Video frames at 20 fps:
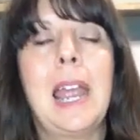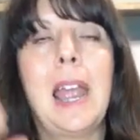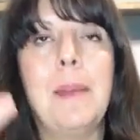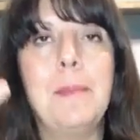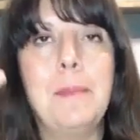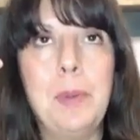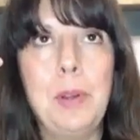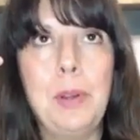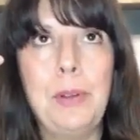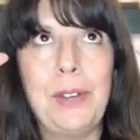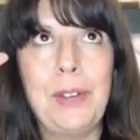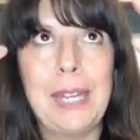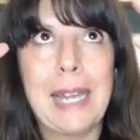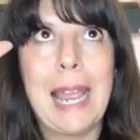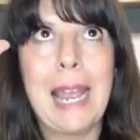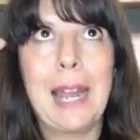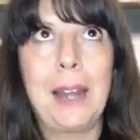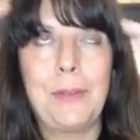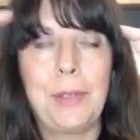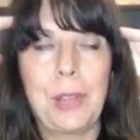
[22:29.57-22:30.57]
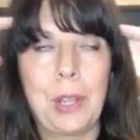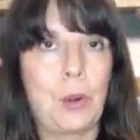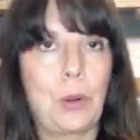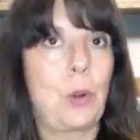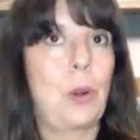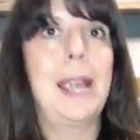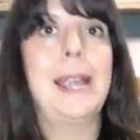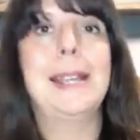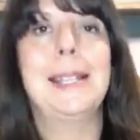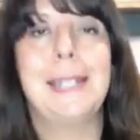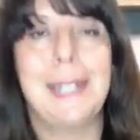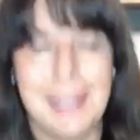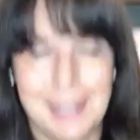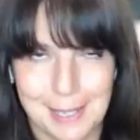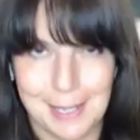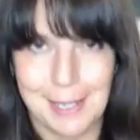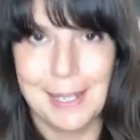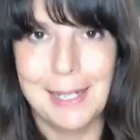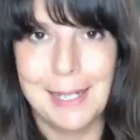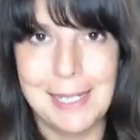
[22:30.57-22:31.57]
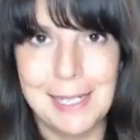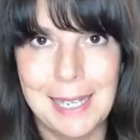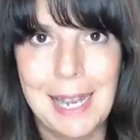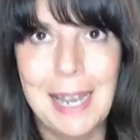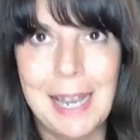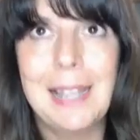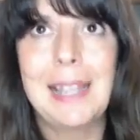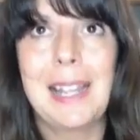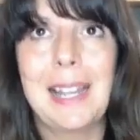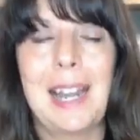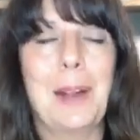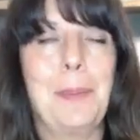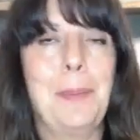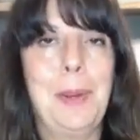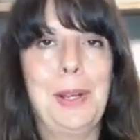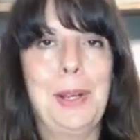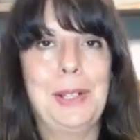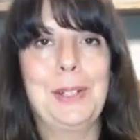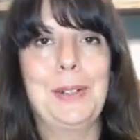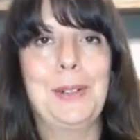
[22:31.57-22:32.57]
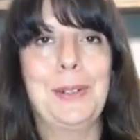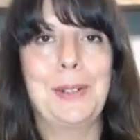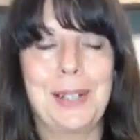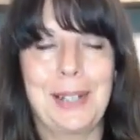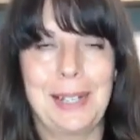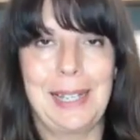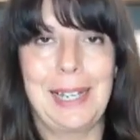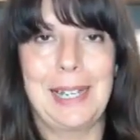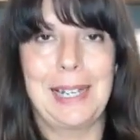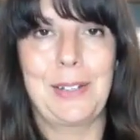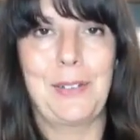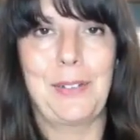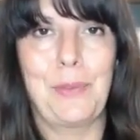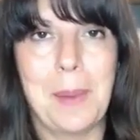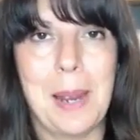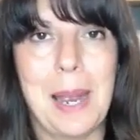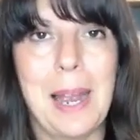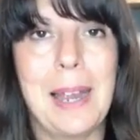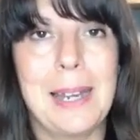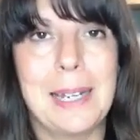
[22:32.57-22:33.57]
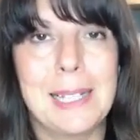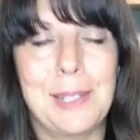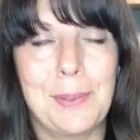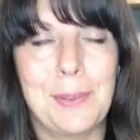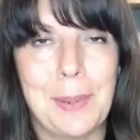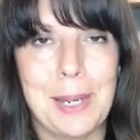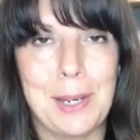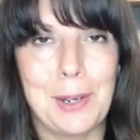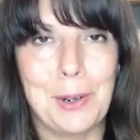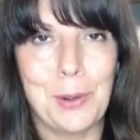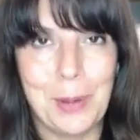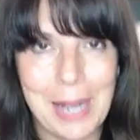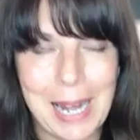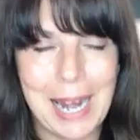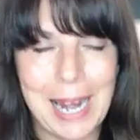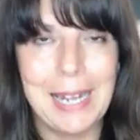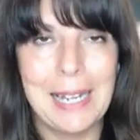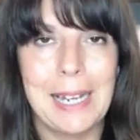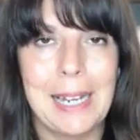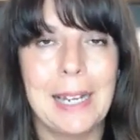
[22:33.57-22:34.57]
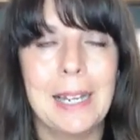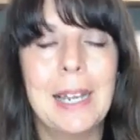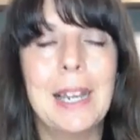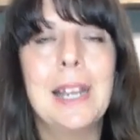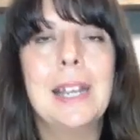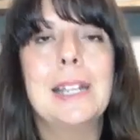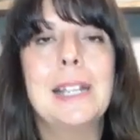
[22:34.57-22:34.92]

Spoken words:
and moving out of the craziness that our personal and collective minds have been creating,